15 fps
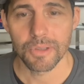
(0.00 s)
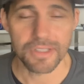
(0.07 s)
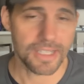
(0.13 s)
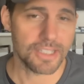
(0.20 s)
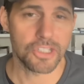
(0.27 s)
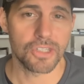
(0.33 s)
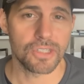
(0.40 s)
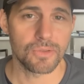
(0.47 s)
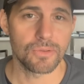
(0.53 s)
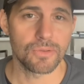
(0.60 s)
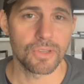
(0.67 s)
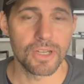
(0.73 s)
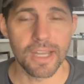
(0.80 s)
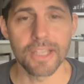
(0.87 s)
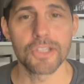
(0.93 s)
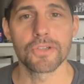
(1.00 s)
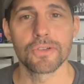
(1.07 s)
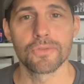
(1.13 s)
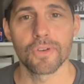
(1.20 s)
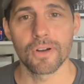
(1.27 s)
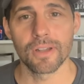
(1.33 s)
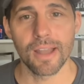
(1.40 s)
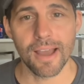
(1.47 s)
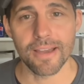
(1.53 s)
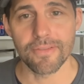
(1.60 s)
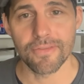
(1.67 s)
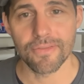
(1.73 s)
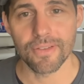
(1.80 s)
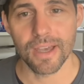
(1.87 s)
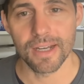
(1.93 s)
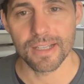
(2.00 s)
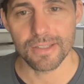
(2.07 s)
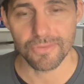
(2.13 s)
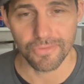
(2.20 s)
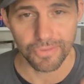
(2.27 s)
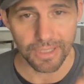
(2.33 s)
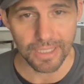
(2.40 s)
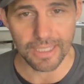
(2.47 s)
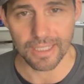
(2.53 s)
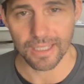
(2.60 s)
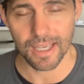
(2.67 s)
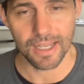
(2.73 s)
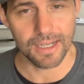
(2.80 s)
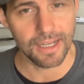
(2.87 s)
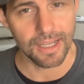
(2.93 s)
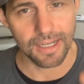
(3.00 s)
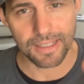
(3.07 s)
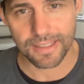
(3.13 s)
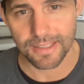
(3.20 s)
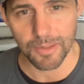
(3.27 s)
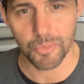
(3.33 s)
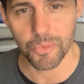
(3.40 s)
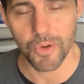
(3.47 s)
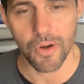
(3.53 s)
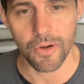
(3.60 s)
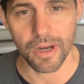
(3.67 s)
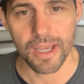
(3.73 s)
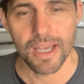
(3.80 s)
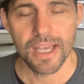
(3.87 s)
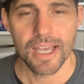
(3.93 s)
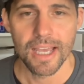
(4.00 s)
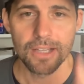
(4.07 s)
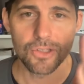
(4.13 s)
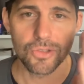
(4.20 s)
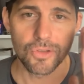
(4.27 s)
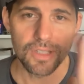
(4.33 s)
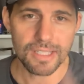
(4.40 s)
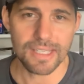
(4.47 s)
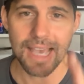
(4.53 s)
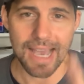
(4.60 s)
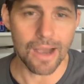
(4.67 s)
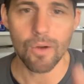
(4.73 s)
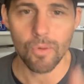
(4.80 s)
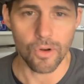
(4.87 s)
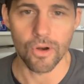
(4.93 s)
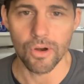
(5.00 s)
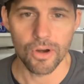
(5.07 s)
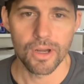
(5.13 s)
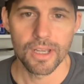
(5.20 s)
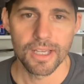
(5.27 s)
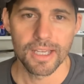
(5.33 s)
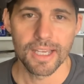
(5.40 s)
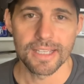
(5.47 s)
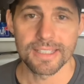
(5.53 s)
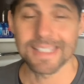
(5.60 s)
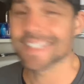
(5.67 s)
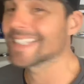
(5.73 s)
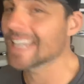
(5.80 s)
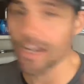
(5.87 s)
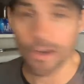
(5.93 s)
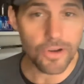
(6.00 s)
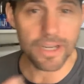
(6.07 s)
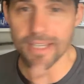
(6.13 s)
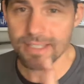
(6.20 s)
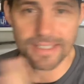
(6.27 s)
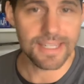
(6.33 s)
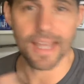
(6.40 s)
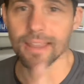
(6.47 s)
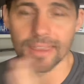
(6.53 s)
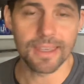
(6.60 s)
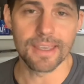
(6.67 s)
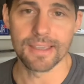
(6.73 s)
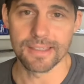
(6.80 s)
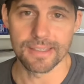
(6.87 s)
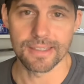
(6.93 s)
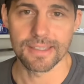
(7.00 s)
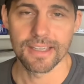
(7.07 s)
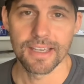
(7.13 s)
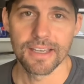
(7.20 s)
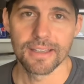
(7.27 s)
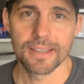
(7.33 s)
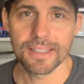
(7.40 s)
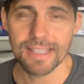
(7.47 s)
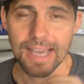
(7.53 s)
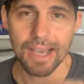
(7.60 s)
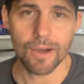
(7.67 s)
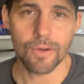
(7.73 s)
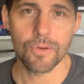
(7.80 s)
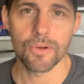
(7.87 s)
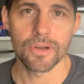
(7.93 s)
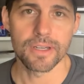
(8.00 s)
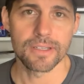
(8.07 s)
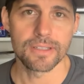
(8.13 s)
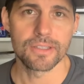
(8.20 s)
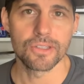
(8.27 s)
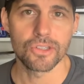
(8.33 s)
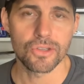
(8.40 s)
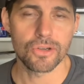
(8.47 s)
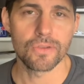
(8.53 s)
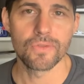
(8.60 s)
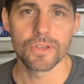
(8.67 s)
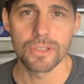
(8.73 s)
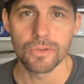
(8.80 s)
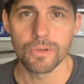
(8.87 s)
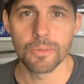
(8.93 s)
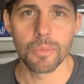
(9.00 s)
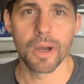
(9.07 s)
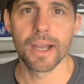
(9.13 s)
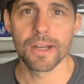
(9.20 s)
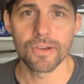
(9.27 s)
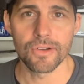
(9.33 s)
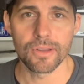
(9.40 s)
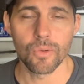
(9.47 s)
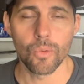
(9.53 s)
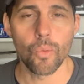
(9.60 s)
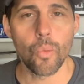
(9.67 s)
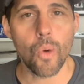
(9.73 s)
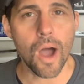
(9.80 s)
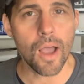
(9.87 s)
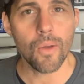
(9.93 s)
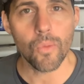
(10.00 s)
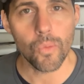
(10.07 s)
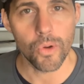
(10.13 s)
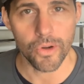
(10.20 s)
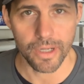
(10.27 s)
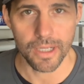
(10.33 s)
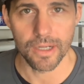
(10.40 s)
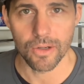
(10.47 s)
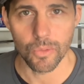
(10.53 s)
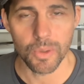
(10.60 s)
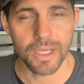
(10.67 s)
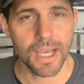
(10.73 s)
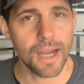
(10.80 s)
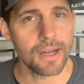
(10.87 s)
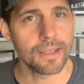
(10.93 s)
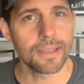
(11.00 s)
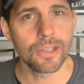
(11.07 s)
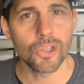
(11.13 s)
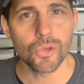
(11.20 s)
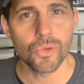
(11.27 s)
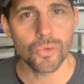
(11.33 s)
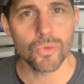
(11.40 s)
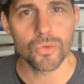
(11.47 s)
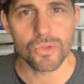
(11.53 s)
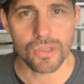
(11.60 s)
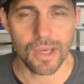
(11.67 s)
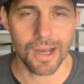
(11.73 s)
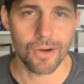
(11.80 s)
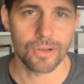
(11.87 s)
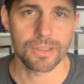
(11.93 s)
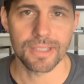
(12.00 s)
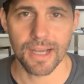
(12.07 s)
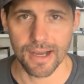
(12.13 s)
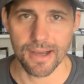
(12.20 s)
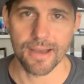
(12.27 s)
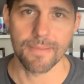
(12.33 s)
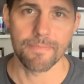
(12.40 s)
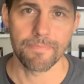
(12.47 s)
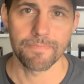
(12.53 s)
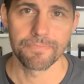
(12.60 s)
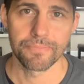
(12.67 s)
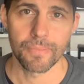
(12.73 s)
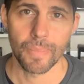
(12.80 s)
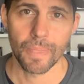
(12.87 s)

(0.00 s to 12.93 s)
because that's just the nature of our life and it's fleeting and, and it's temporary. And so this hour, as scary as death is, this hour is to serve as a reminder that while we're here, we got to use our time